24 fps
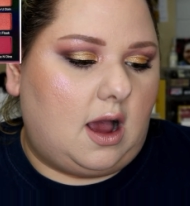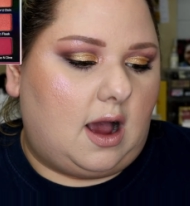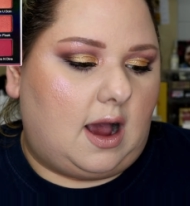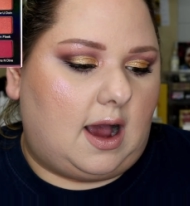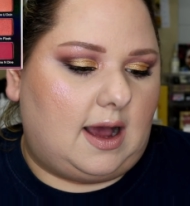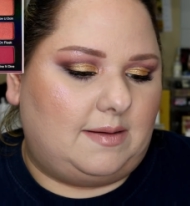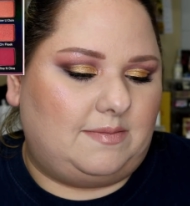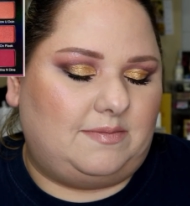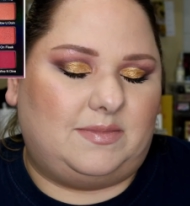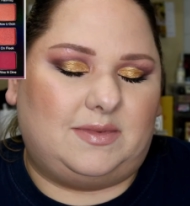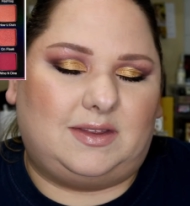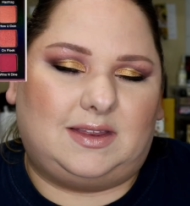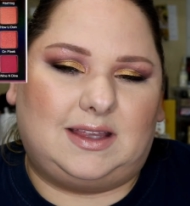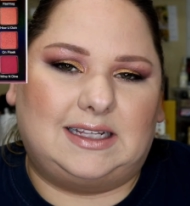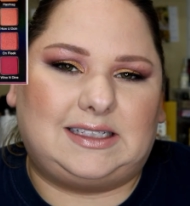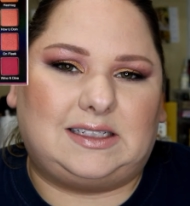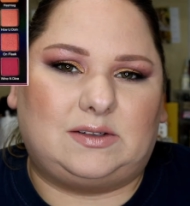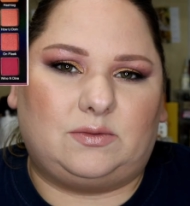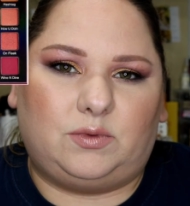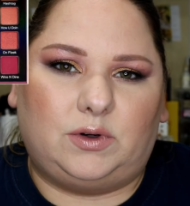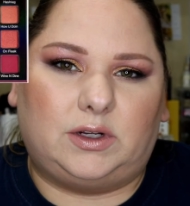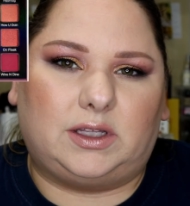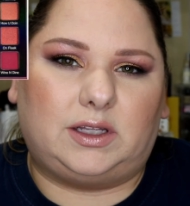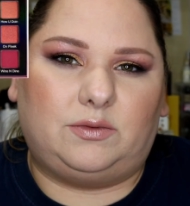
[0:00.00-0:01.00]

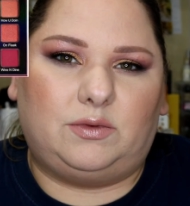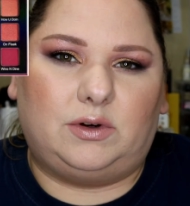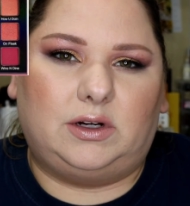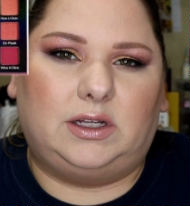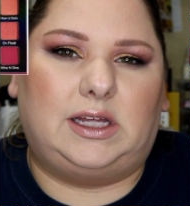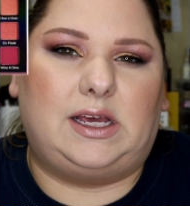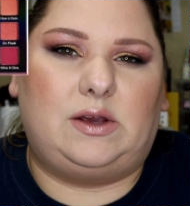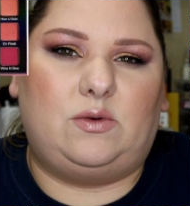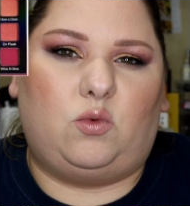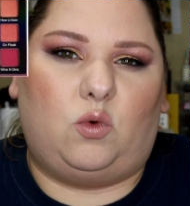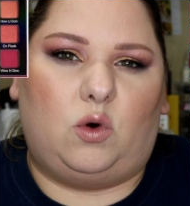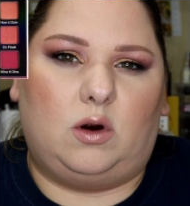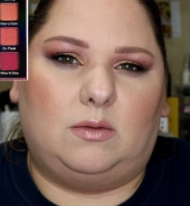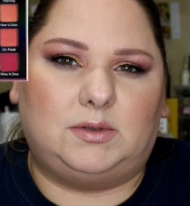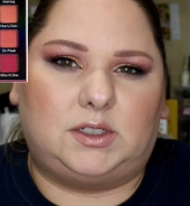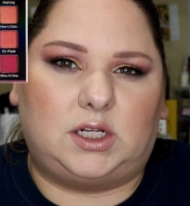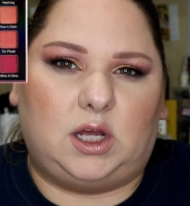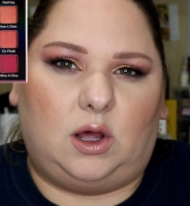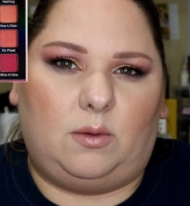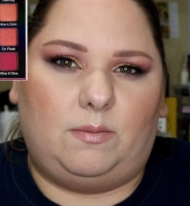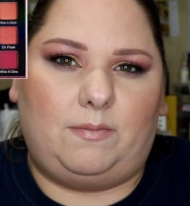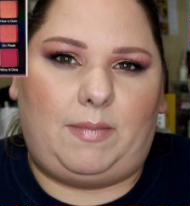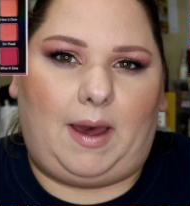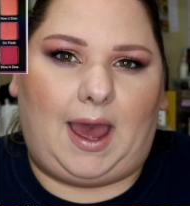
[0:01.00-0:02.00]
It's a really, really warm
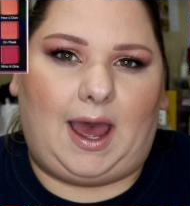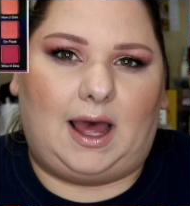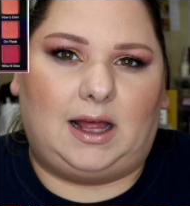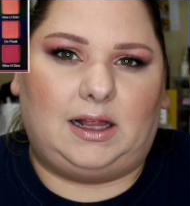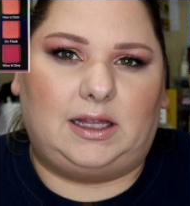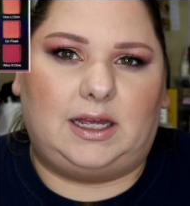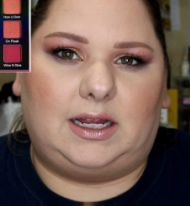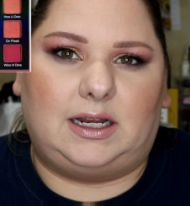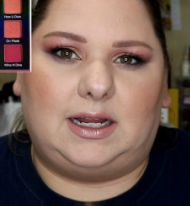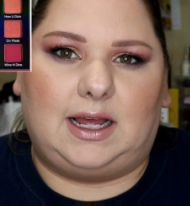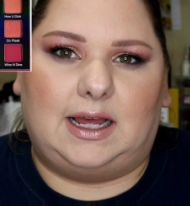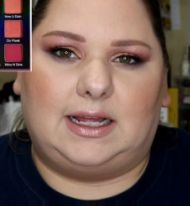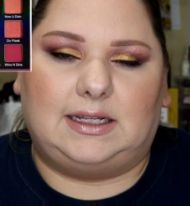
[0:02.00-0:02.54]
tone palette.